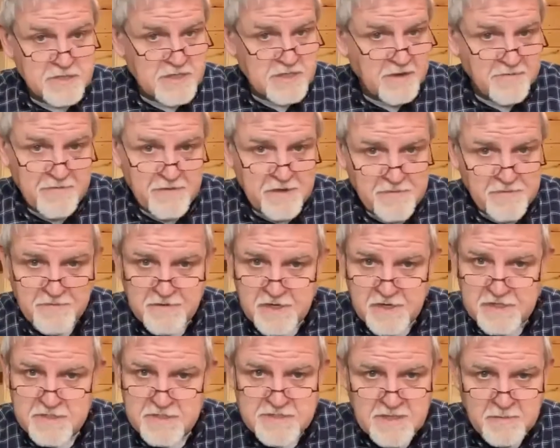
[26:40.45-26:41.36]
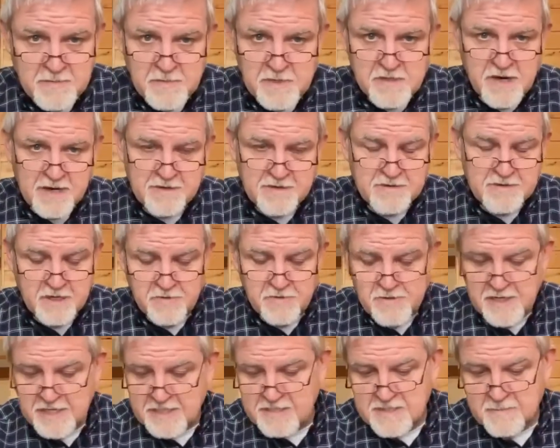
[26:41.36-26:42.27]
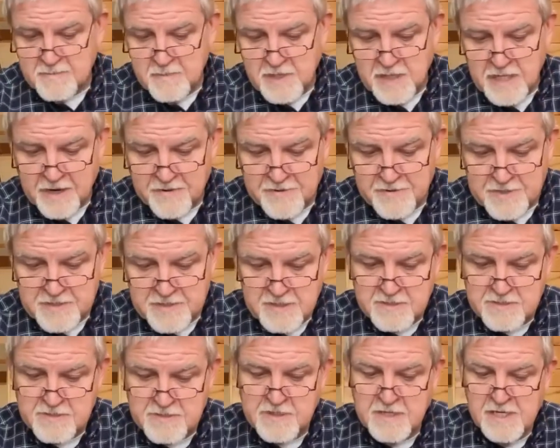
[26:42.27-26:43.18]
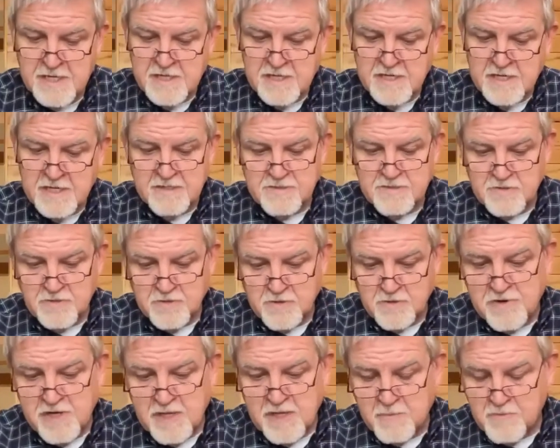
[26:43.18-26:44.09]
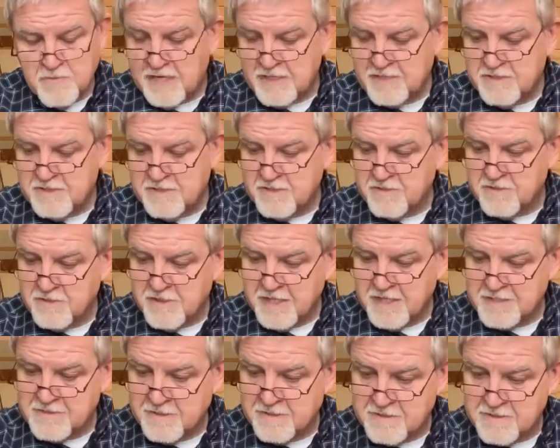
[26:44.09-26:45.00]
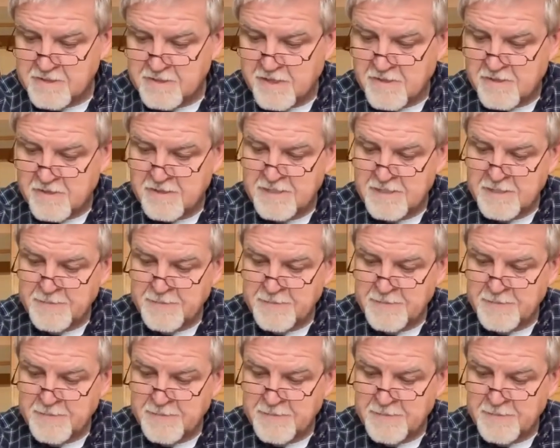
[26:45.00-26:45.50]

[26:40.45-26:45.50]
I feel very similar, great similarities, and so great practical lessons here.